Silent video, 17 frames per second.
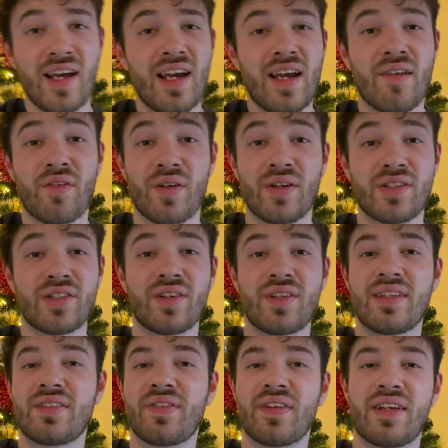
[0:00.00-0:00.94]
If you enjoyed
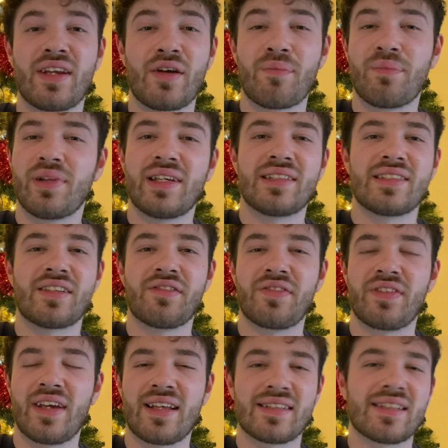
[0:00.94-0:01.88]
this video, please don't
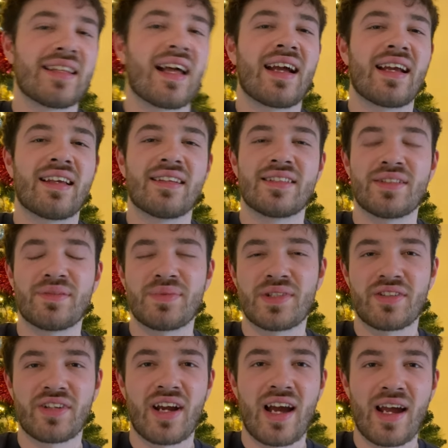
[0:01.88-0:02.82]
forget to like and
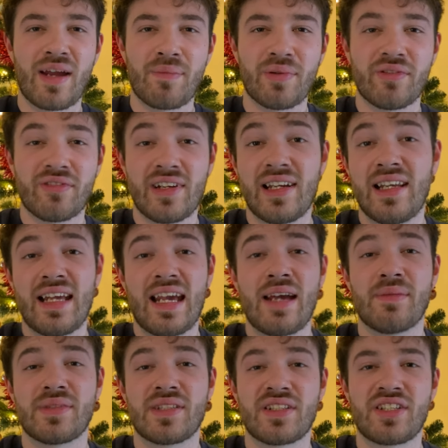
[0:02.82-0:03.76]
subscribe. It really
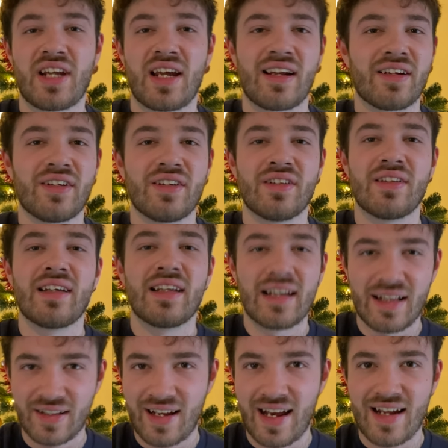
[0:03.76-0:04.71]
helps the channel, and
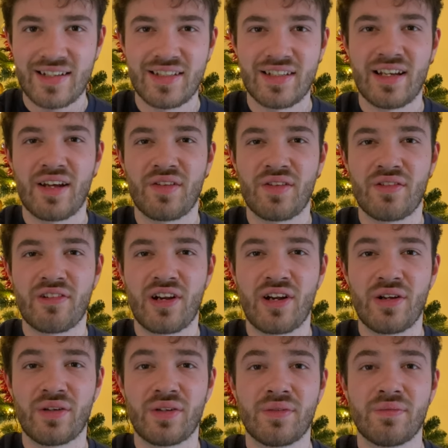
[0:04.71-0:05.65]
I'll catch you down the
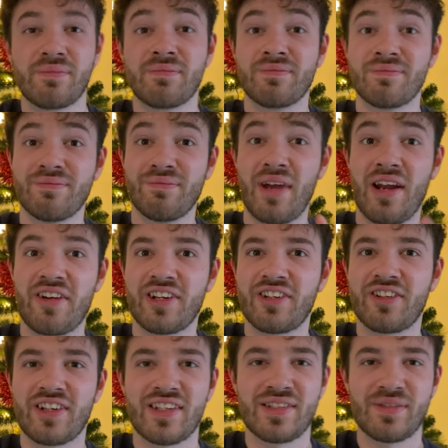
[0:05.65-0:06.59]
road. Merry
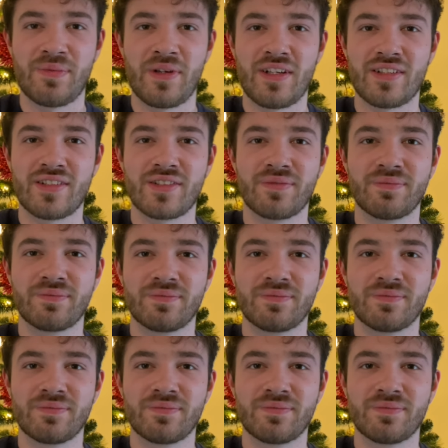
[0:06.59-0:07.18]
Christmas.